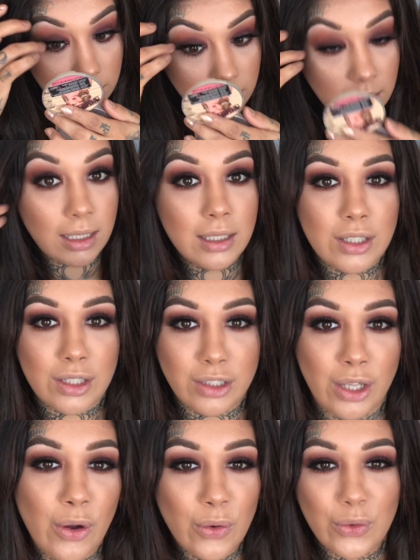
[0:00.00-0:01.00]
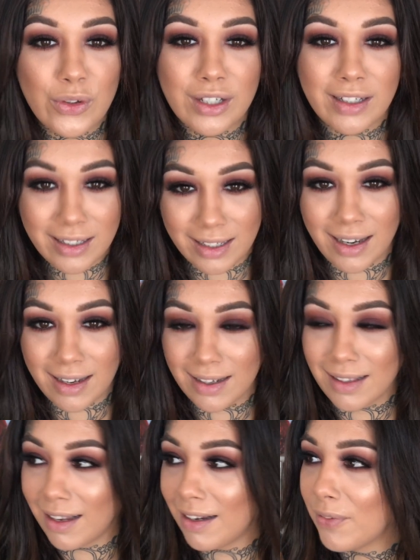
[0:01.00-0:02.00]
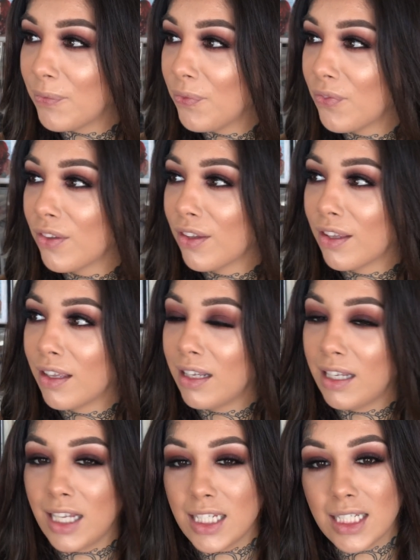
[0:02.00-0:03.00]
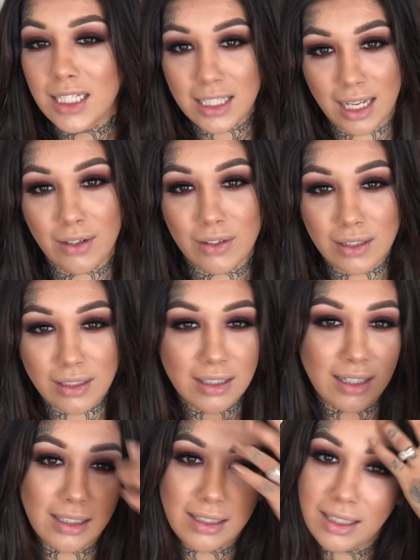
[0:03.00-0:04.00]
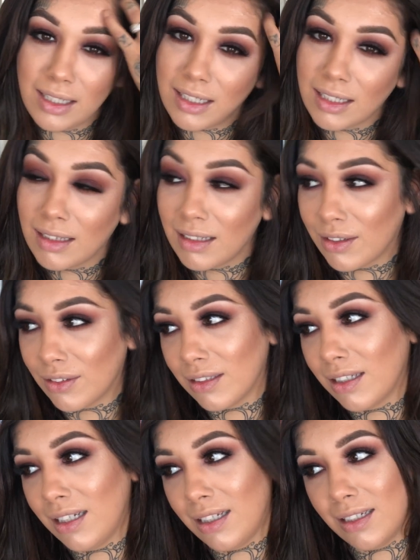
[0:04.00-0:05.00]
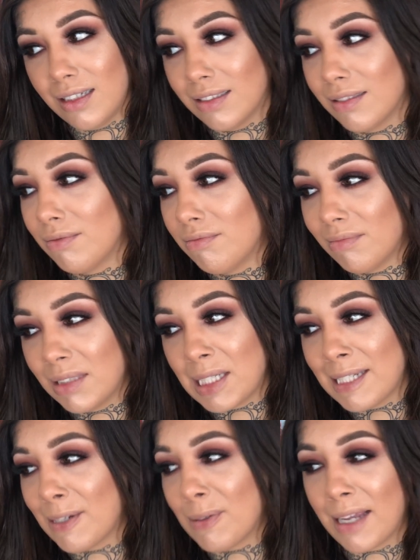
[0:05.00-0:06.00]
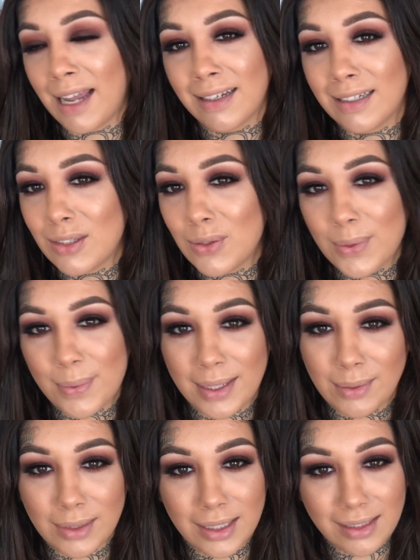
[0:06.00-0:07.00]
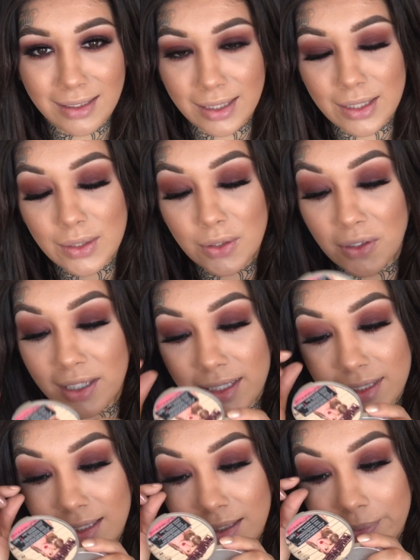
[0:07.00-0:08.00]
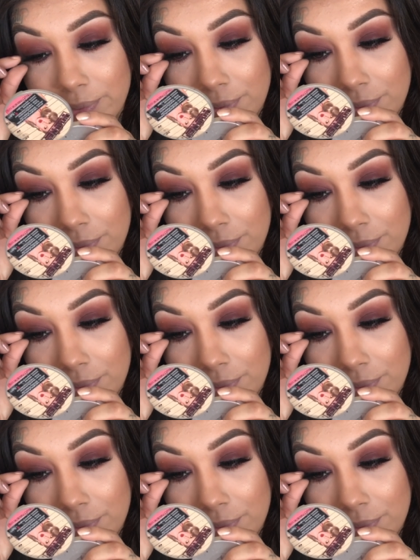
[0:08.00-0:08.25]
he's so good at it. Like, he's in sales and he can literally sell candy to a baby. It's crazy. He's